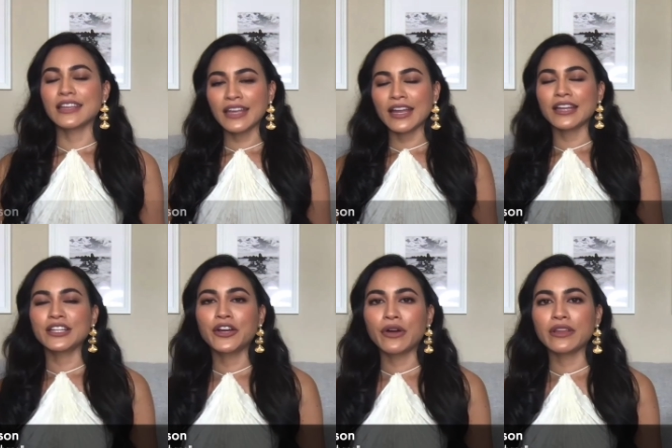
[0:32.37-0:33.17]
Yeah,
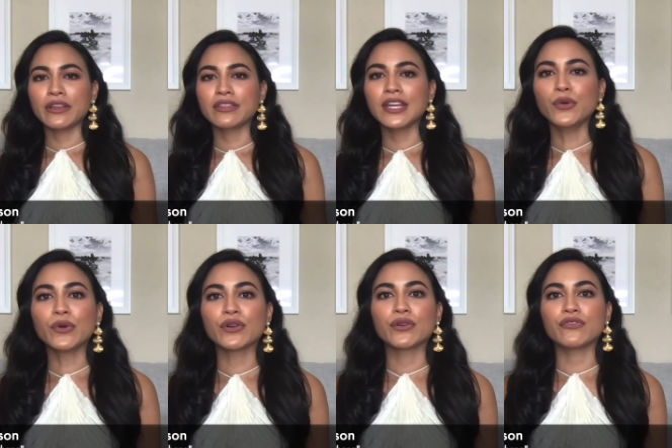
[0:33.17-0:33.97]
you know, I think
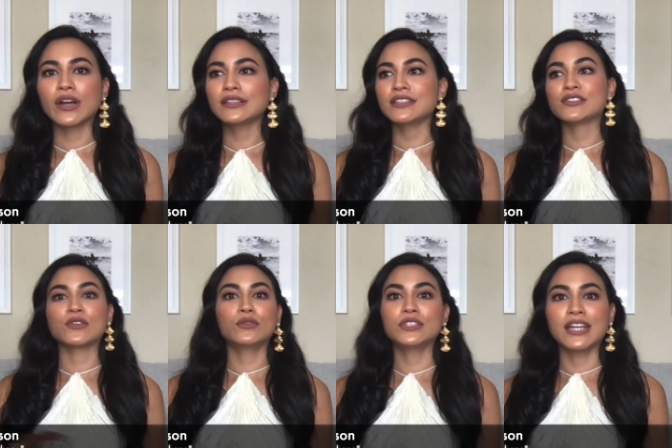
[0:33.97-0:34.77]
we're finally
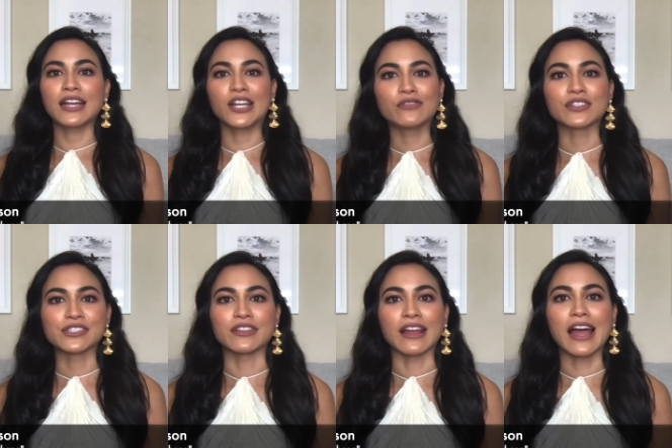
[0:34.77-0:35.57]
slowly getting over
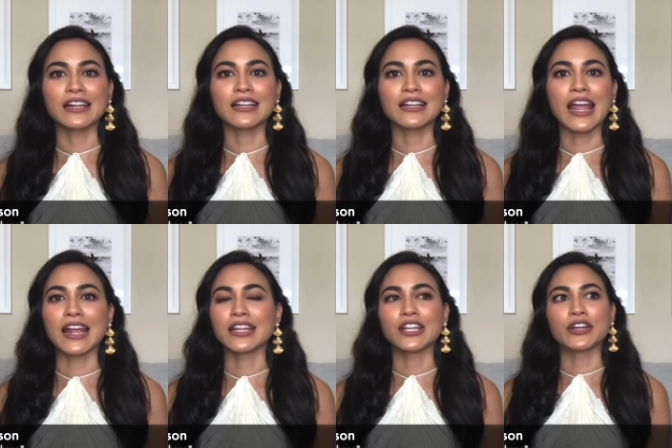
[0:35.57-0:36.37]
to that.
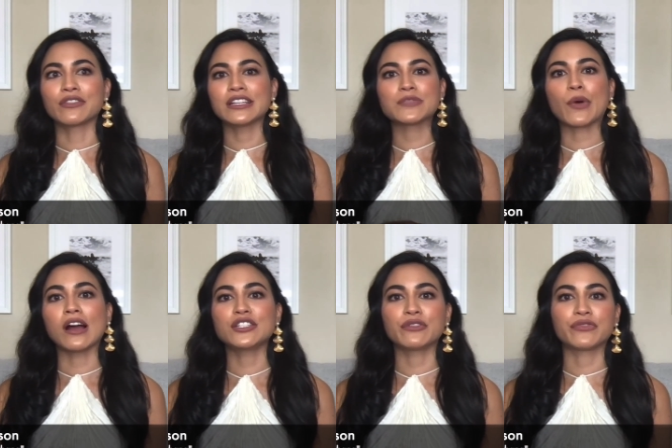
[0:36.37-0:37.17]
And, you know, this
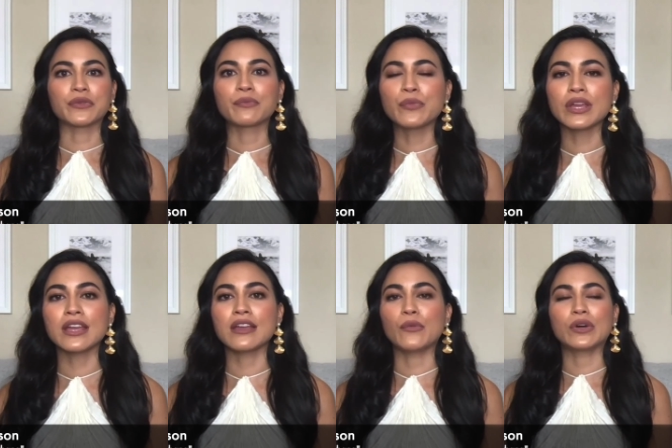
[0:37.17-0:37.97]
project for
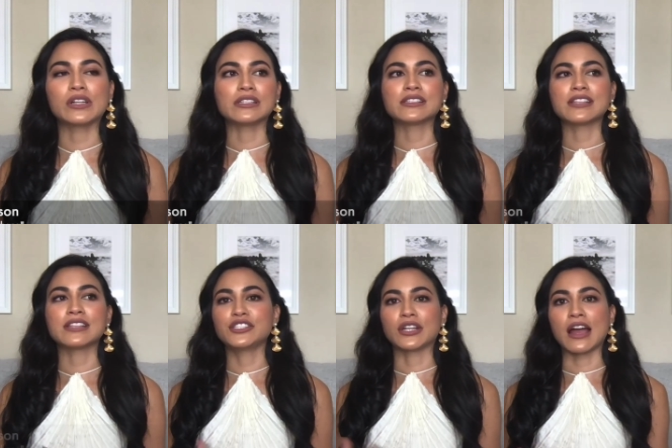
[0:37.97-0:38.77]
me was
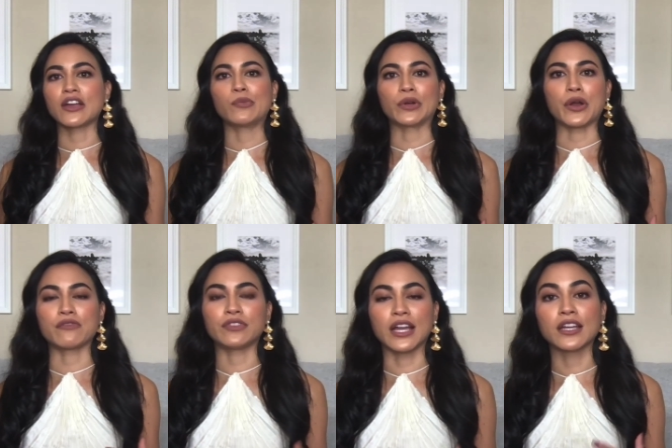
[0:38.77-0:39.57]
such an eye-opener of
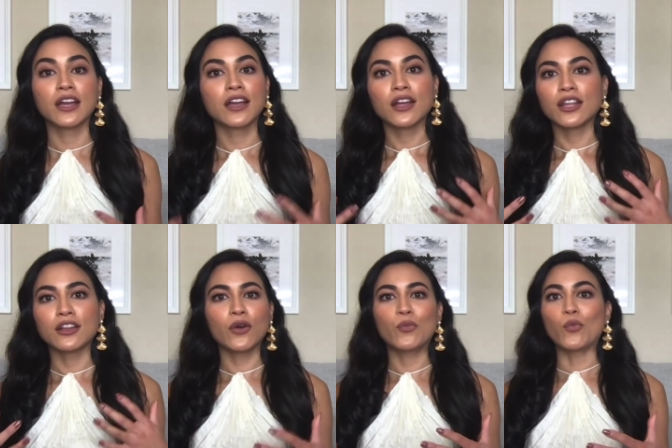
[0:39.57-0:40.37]
like, you
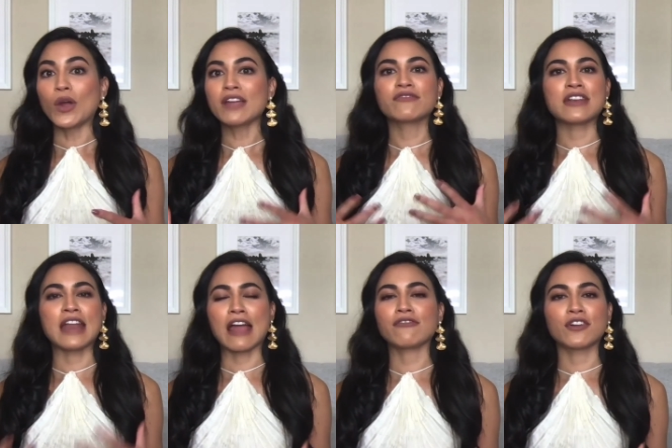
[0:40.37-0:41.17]
know, we've
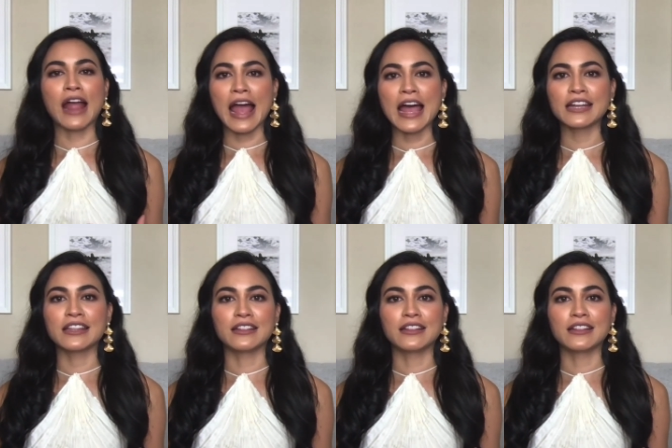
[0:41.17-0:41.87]
never had